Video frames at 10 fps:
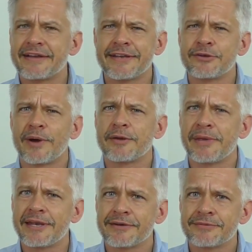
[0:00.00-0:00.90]
didn't quite
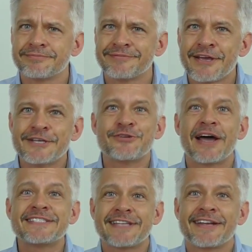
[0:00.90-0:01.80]
mean it. So
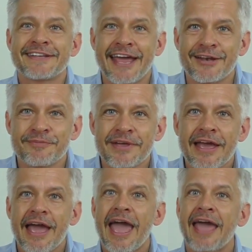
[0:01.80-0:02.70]
I start again
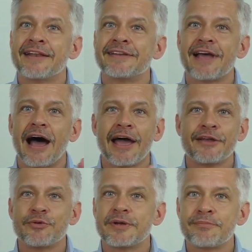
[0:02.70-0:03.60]
and I
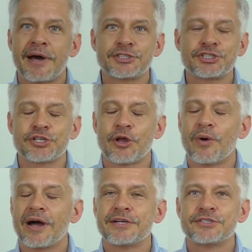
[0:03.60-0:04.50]
do it much
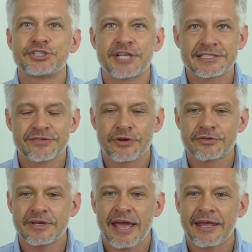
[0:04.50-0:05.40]
slower, just for
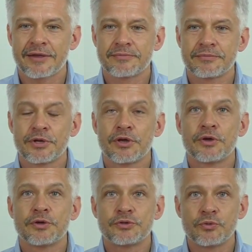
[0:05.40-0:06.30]
today,
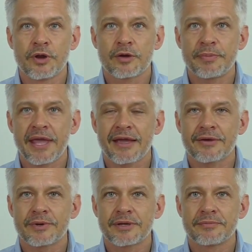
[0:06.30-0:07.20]
do not be
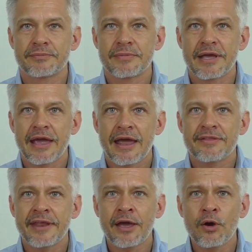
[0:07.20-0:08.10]
angry. And
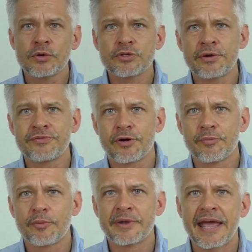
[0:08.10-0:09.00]
then I hold on for a
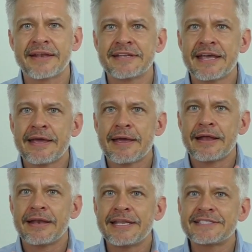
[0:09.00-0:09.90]
moment and
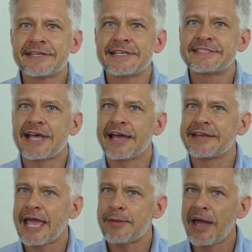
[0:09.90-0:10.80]
listen
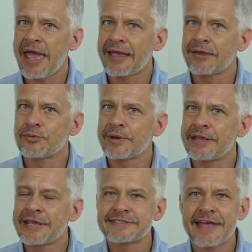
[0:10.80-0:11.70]
inside. Am I
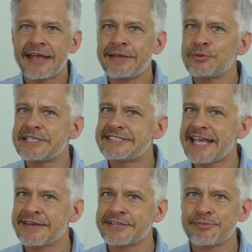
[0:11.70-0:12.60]
angry? Is there any
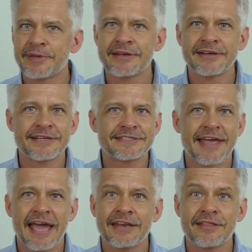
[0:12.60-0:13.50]
resentment? Is
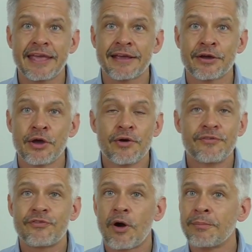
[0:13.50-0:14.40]
there anything
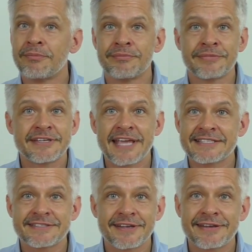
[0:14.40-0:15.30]
from
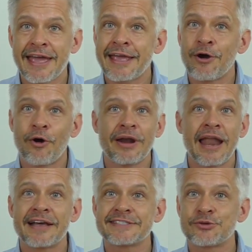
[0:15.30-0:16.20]
yesterday or
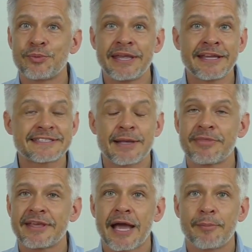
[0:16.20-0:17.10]
last week,
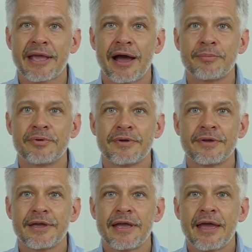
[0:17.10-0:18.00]
something coming up?
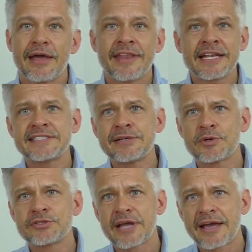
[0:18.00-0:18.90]
And then I see
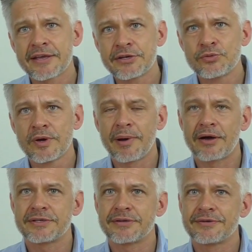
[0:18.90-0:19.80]
what I can do
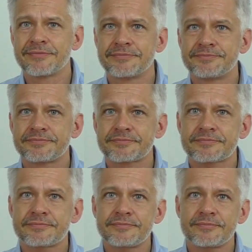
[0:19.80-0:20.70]
about it.
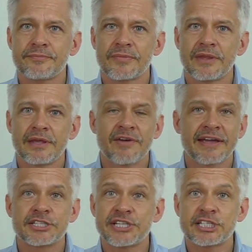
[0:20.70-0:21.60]
If I
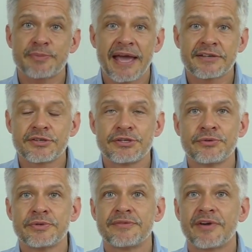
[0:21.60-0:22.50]
can change my
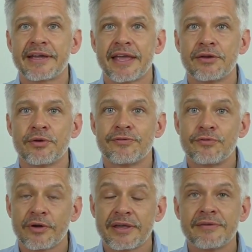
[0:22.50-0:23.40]
attitude, if I can
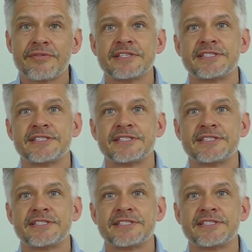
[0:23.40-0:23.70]
forgive the